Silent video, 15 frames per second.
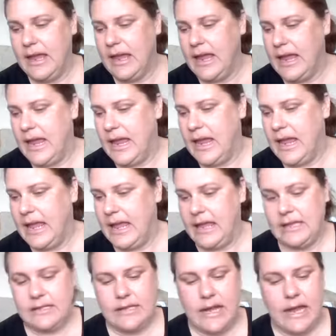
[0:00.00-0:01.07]

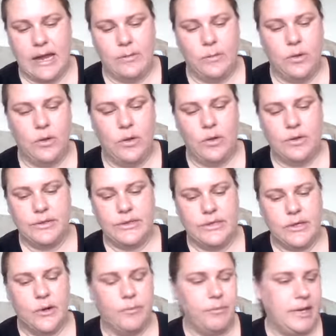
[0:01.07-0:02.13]
And I will
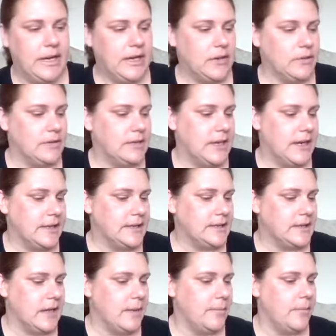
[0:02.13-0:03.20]
also be using
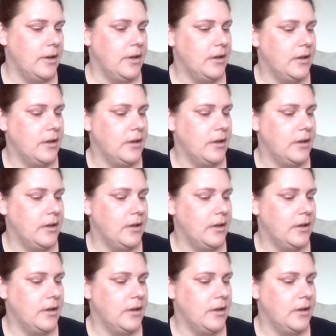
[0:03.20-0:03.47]
some,